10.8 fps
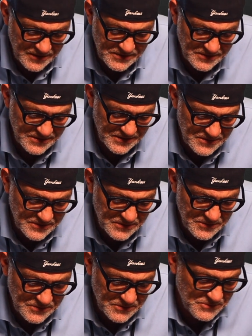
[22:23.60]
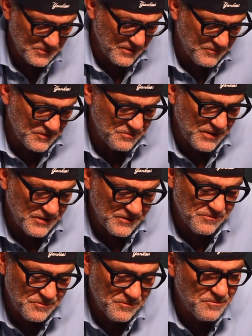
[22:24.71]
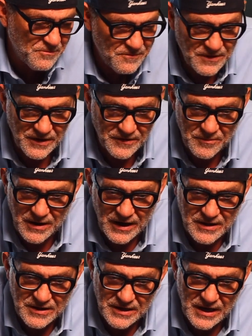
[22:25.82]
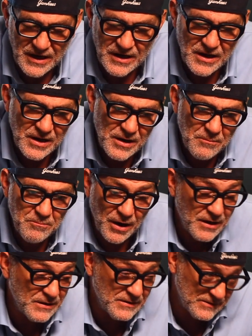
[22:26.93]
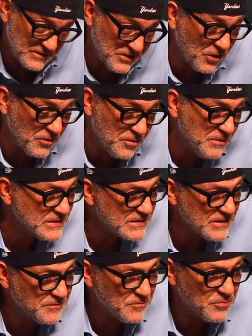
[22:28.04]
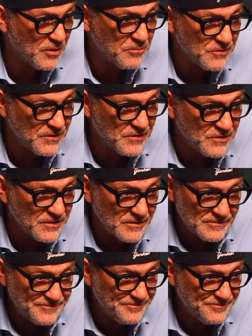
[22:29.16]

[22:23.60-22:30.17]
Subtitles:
Let's not say they've just been filling the back of the net. But Tottenham is a different proposition.